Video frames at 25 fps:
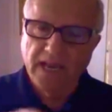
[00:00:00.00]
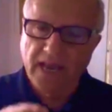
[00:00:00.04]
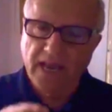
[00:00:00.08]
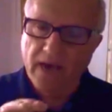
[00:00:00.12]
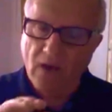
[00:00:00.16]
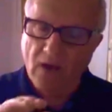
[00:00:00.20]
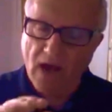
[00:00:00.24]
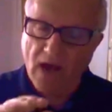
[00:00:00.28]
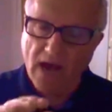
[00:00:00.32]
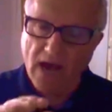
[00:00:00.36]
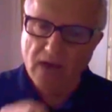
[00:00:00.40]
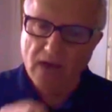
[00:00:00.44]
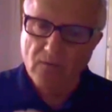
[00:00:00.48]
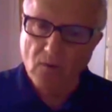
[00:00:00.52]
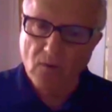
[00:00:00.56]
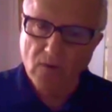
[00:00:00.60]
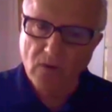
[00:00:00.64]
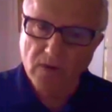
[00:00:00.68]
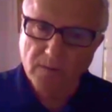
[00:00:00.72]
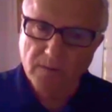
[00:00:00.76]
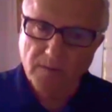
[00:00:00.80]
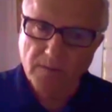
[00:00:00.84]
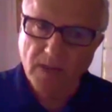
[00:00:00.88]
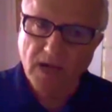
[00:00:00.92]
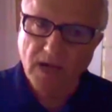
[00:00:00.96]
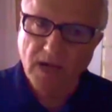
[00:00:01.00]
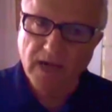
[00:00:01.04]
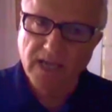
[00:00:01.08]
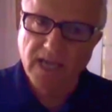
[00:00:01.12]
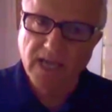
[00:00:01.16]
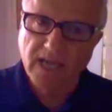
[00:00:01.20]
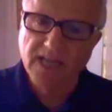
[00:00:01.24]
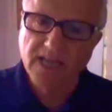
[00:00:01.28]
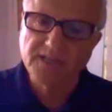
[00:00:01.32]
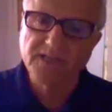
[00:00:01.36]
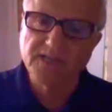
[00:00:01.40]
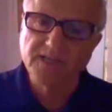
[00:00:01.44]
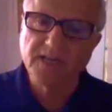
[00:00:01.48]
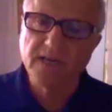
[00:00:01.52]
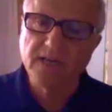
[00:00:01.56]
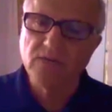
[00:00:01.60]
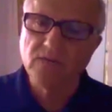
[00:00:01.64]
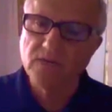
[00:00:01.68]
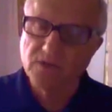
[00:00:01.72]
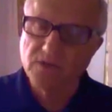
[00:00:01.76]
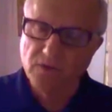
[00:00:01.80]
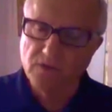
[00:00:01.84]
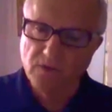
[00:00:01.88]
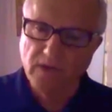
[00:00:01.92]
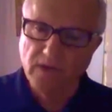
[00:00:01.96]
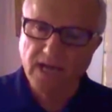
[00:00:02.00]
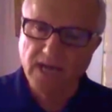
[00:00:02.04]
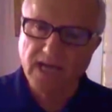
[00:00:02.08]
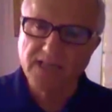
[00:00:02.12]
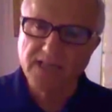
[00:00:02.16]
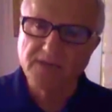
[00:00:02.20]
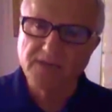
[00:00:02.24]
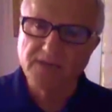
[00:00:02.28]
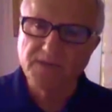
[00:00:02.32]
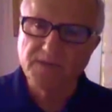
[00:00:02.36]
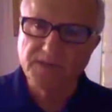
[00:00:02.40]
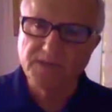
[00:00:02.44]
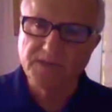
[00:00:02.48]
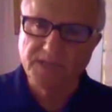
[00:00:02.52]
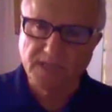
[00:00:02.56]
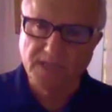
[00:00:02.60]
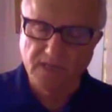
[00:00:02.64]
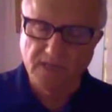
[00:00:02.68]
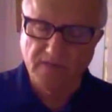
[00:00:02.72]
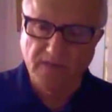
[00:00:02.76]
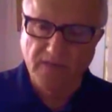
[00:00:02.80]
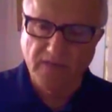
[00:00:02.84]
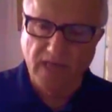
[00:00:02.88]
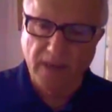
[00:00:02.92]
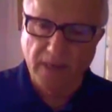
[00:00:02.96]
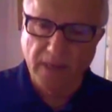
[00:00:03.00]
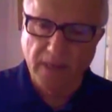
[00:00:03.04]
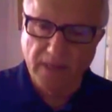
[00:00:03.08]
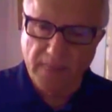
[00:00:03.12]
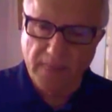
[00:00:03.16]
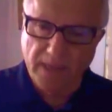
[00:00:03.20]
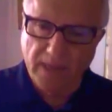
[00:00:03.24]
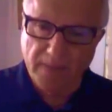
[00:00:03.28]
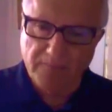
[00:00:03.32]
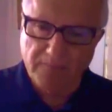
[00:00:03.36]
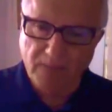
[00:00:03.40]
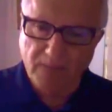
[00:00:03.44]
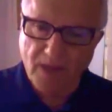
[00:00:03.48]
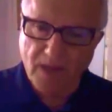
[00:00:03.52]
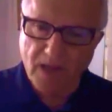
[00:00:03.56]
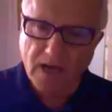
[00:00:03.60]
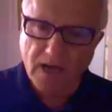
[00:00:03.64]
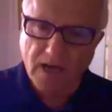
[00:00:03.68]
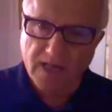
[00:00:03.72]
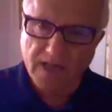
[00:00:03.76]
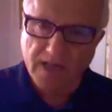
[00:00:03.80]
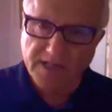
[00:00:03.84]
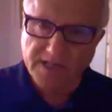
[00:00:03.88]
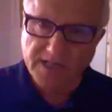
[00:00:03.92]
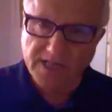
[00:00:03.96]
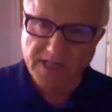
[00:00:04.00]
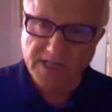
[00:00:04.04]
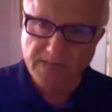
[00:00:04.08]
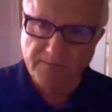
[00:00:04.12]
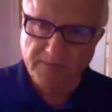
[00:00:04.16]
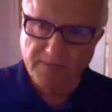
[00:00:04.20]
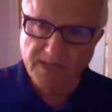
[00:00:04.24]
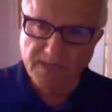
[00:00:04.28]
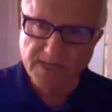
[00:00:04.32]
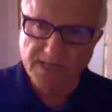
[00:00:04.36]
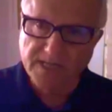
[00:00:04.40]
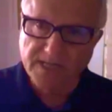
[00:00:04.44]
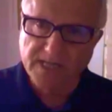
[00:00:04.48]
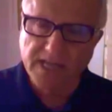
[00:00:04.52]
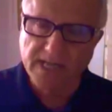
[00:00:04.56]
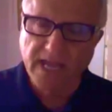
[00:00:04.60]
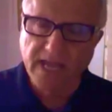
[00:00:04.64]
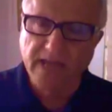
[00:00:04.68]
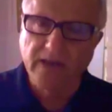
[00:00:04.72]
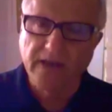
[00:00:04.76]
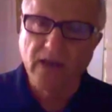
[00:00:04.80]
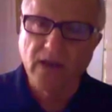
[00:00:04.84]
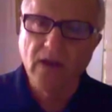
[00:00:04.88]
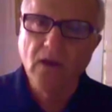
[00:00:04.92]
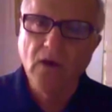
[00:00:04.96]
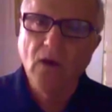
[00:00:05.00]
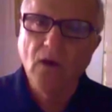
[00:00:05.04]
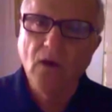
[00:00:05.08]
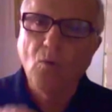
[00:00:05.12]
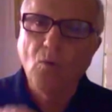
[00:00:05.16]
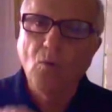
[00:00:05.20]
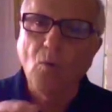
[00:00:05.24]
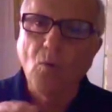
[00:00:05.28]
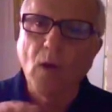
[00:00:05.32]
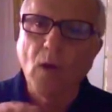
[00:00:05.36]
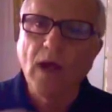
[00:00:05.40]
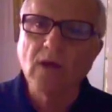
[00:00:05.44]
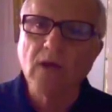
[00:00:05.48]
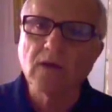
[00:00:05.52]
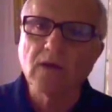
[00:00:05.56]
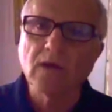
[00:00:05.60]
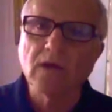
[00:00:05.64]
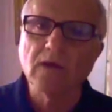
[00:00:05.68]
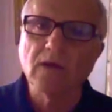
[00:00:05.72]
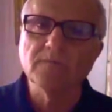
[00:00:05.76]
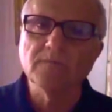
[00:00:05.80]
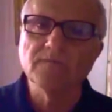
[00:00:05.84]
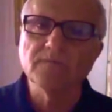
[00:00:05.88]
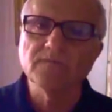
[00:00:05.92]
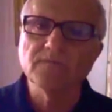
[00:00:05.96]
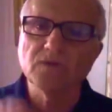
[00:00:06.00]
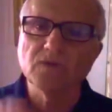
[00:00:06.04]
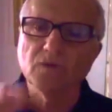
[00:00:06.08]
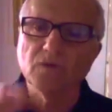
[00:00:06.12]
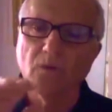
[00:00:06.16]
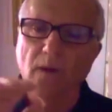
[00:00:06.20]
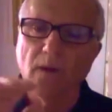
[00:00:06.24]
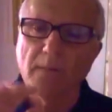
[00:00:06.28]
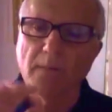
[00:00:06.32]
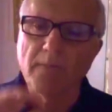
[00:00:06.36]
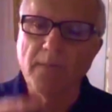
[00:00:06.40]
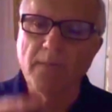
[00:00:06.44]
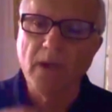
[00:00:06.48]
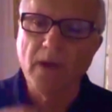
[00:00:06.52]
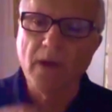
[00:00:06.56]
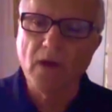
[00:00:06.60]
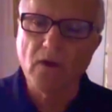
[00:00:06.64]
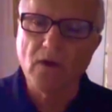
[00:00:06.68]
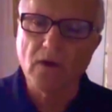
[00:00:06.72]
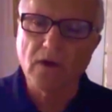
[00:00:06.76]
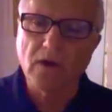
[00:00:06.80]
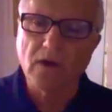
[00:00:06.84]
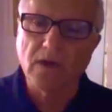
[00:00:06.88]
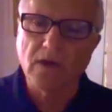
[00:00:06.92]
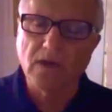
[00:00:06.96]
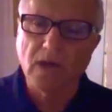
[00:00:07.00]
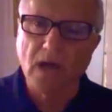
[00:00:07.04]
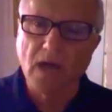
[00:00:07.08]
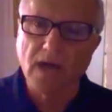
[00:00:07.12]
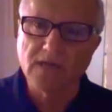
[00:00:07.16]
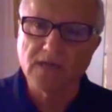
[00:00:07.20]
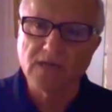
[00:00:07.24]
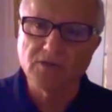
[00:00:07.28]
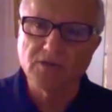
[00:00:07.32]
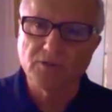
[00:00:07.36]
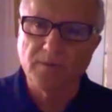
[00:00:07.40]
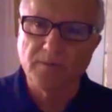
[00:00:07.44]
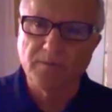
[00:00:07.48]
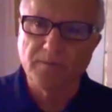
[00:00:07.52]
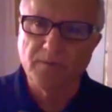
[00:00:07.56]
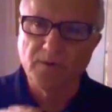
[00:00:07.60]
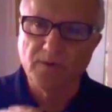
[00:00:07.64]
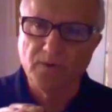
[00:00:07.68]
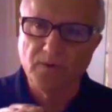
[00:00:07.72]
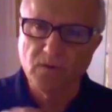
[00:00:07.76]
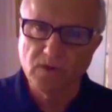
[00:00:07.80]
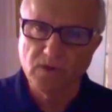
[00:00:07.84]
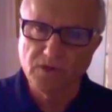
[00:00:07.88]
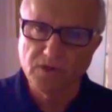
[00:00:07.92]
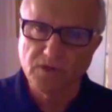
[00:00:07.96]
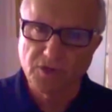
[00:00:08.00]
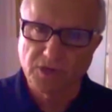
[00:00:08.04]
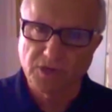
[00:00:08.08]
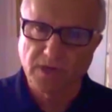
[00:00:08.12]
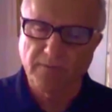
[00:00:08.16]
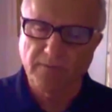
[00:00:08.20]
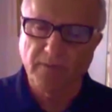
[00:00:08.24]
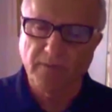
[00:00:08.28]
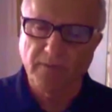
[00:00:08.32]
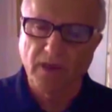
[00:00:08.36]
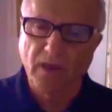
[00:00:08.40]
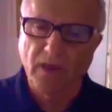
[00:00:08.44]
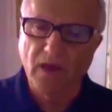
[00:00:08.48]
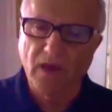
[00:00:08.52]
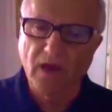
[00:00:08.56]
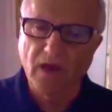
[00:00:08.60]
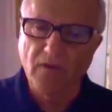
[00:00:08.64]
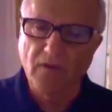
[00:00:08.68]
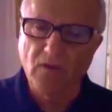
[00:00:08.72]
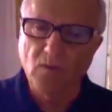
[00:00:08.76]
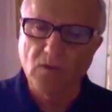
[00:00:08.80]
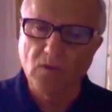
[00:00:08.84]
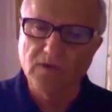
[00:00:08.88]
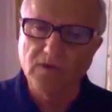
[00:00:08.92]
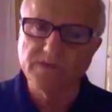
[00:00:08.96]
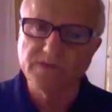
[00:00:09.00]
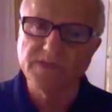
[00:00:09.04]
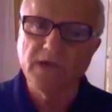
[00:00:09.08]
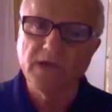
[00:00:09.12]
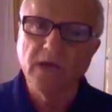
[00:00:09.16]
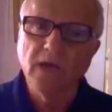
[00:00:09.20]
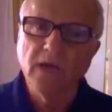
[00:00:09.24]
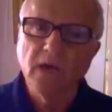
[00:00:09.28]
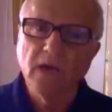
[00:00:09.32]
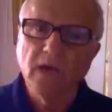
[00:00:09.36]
Now, I wrote a blog yesterday, which you guys received, and in that blog, I simply said, welcome to American entrepreneurship. In other words,